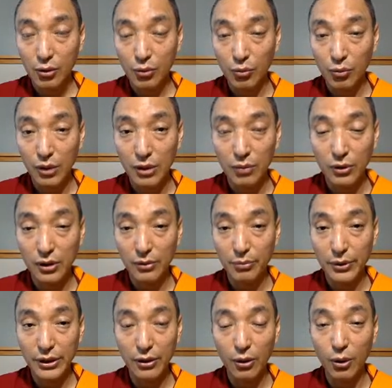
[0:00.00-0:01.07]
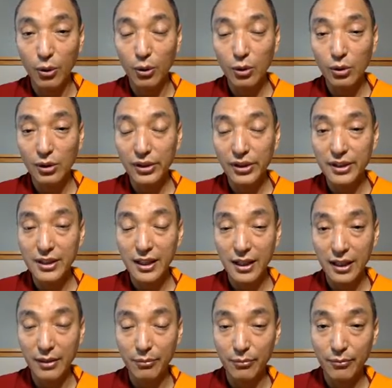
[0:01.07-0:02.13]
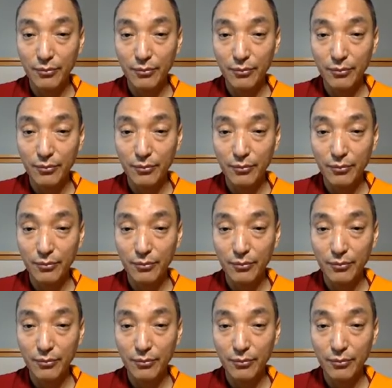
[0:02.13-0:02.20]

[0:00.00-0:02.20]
We will be all the time